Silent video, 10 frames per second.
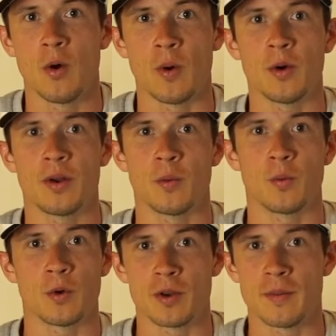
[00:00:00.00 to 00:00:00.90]
Why would I
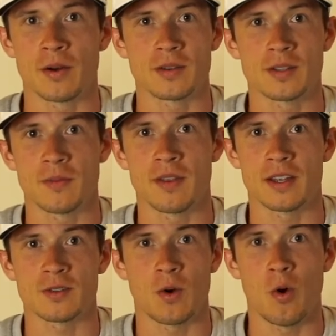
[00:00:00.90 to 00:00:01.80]
worry about something
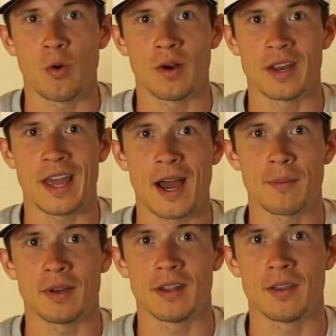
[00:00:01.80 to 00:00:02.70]
that's already
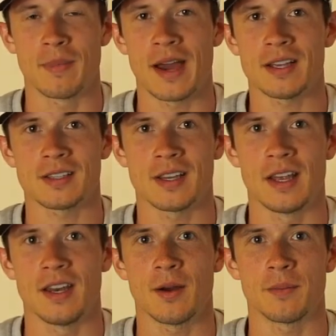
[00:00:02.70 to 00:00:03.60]
happened in the past
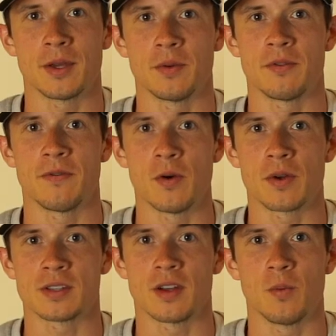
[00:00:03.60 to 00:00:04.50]
and not be able to
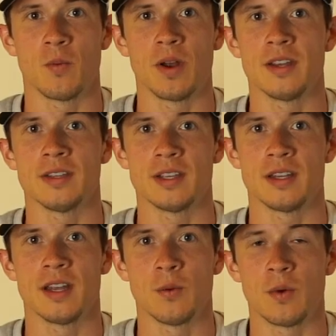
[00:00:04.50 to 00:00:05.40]
focus on what it
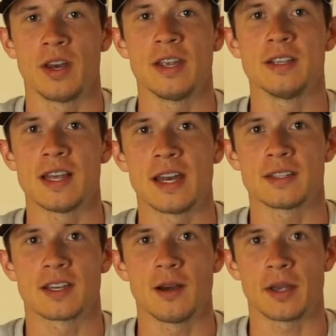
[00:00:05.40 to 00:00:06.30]
is that
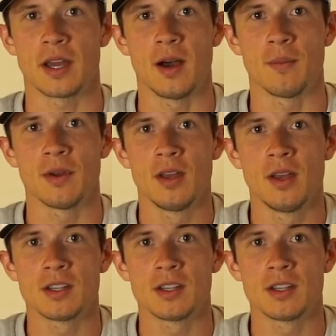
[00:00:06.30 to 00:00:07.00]
is coming up?